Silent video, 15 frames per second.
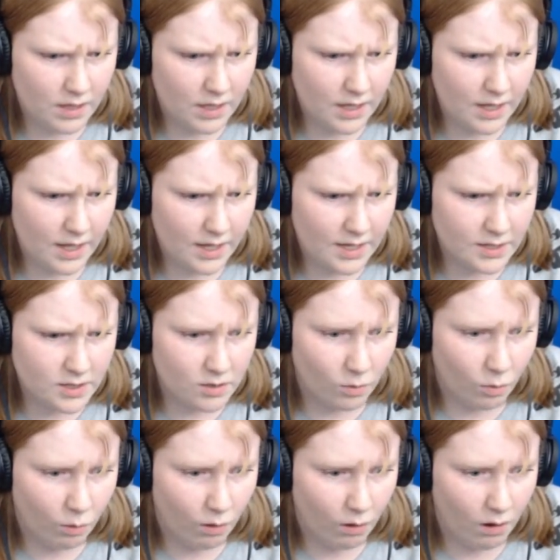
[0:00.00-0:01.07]
yeah, I guess.
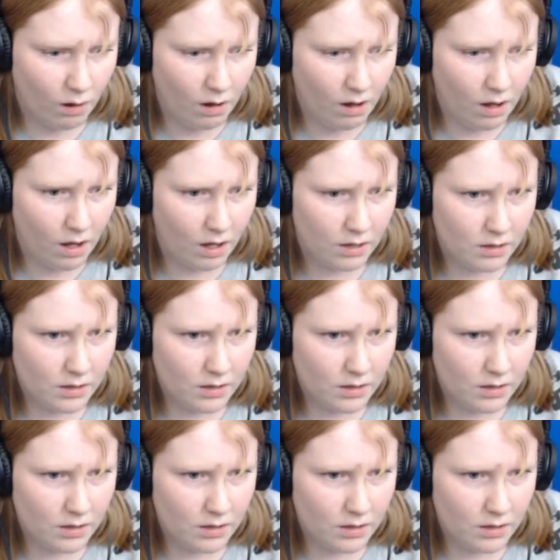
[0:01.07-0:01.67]
Whoa!